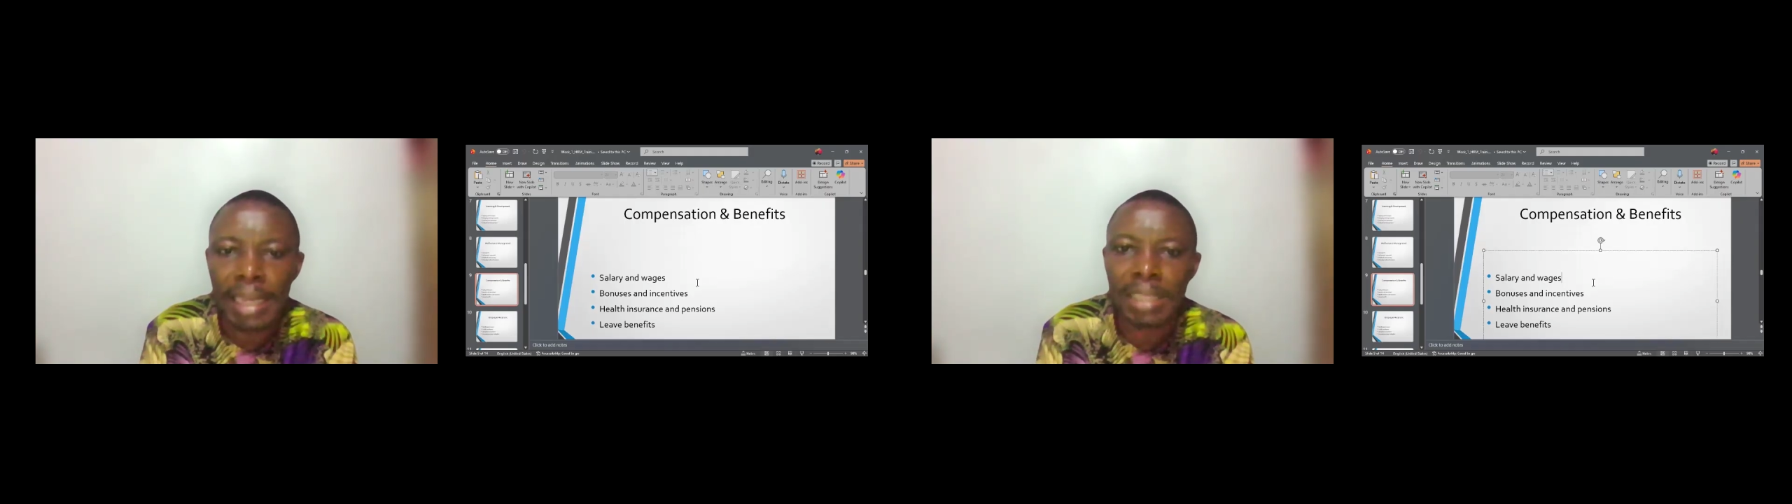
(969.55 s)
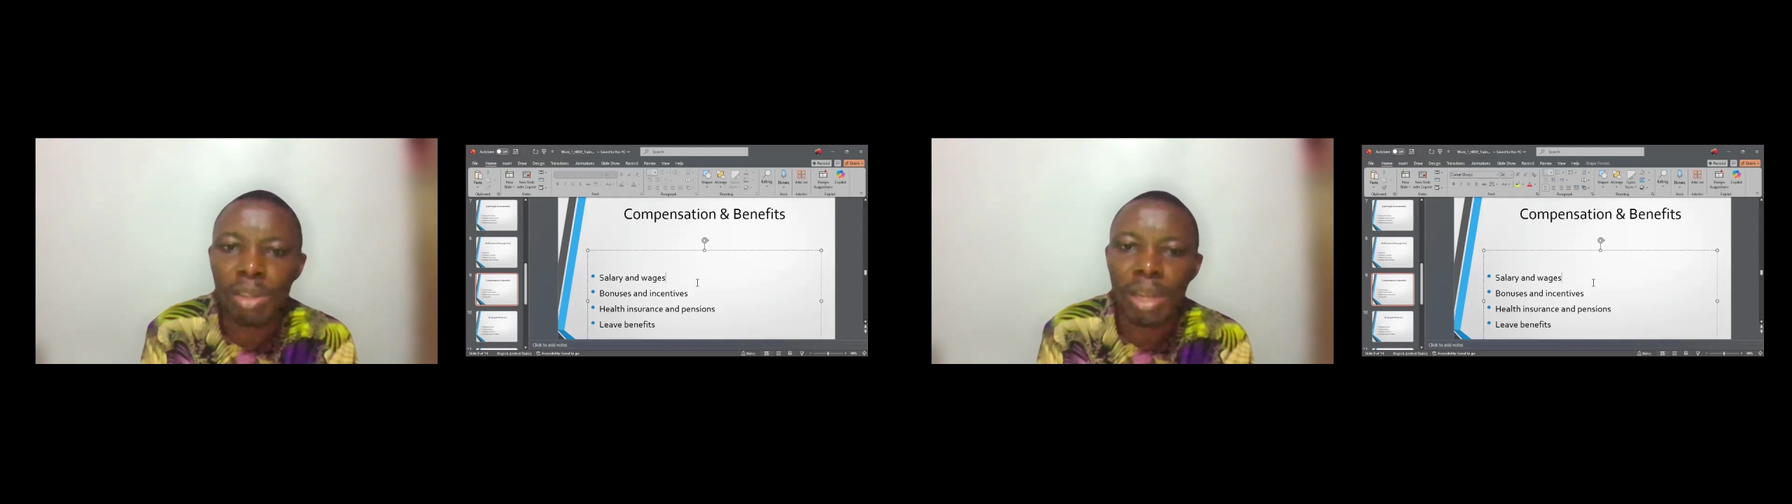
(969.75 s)

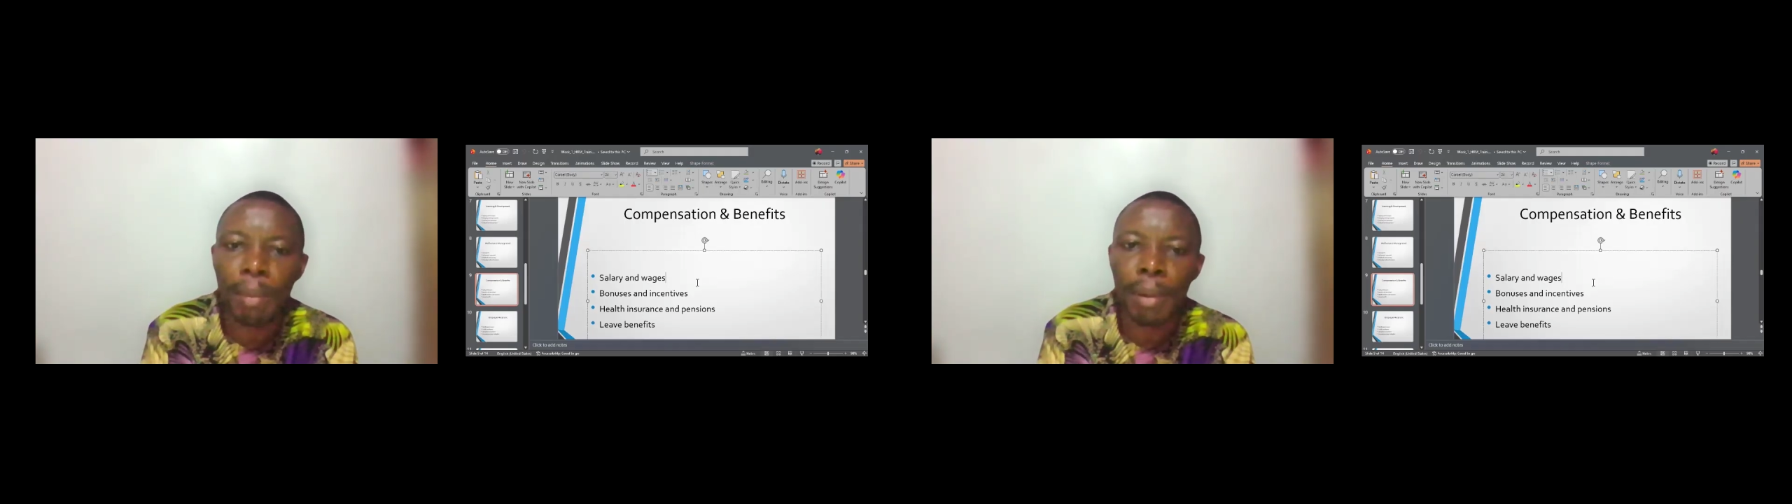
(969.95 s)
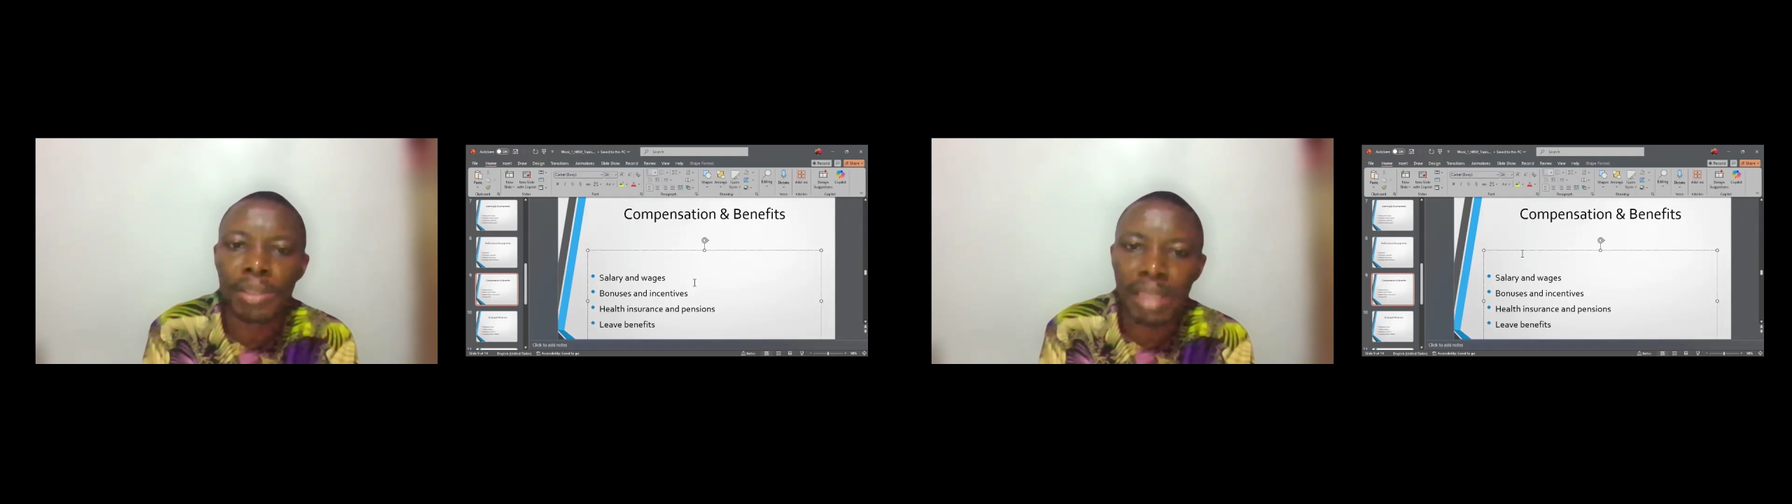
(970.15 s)
that is all about